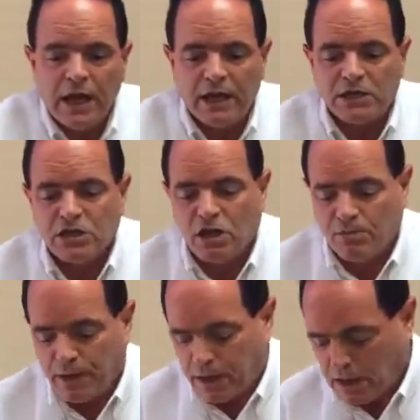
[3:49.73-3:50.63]
and is going
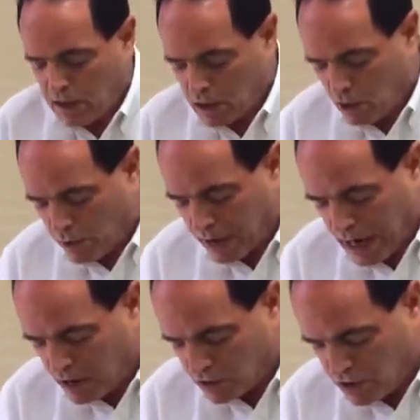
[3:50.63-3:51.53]
to be going
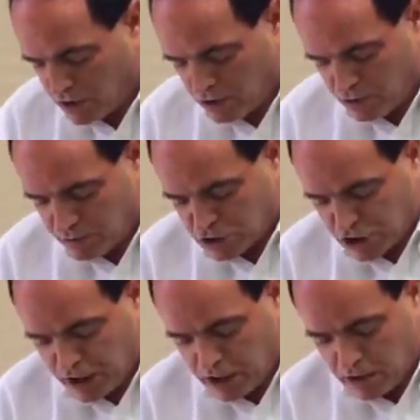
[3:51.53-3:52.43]
out the
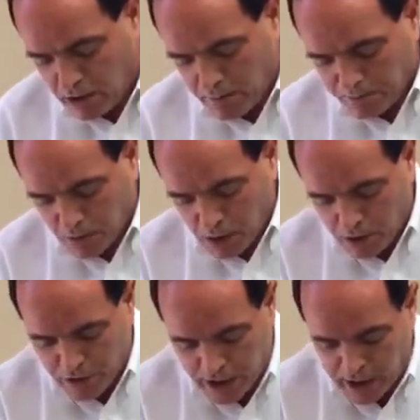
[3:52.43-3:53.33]
machine.
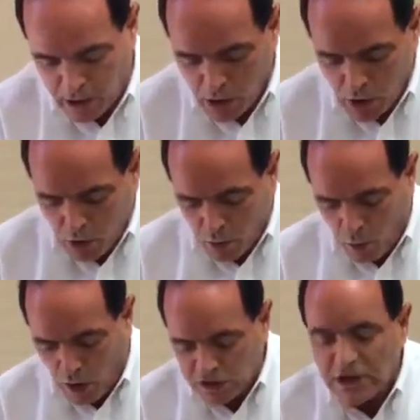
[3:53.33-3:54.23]
Okay,
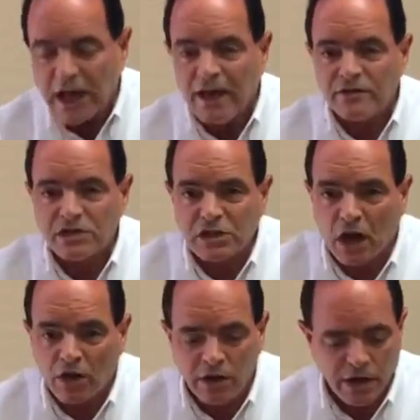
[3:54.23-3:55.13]
once I have
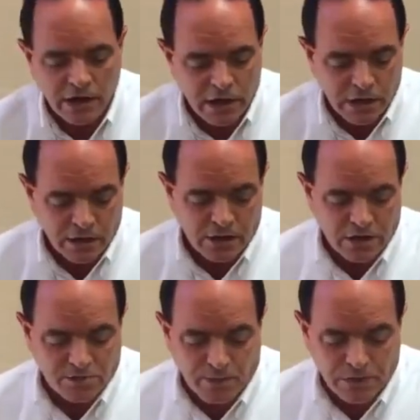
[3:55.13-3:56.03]
started
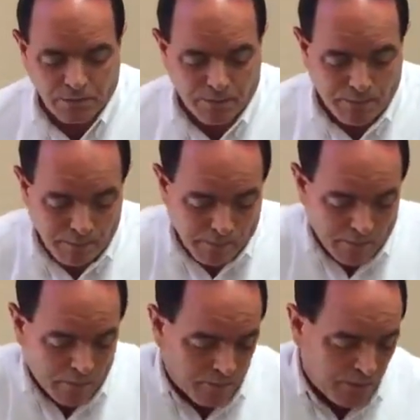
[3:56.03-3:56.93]
this,
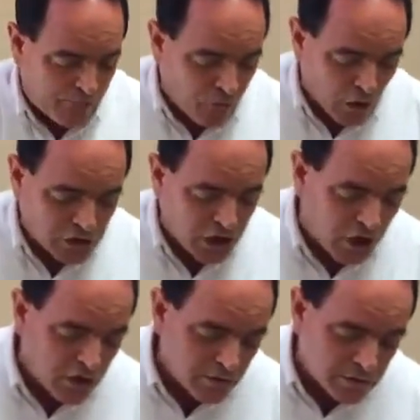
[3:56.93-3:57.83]
before
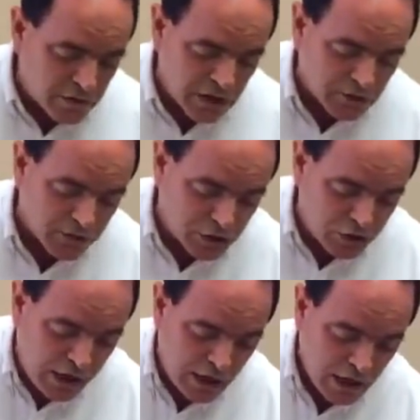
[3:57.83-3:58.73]
starting this
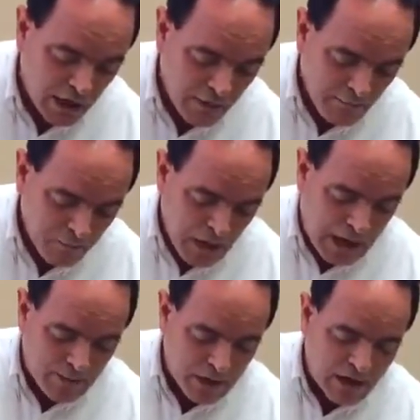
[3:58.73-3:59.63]
machine,
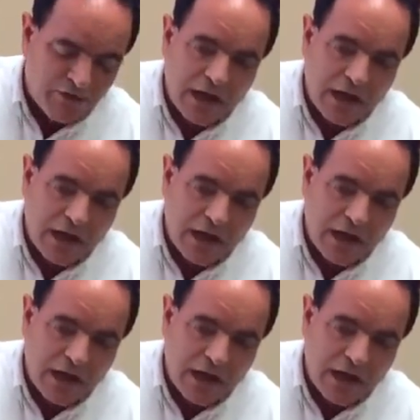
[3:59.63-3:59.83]
I'm going to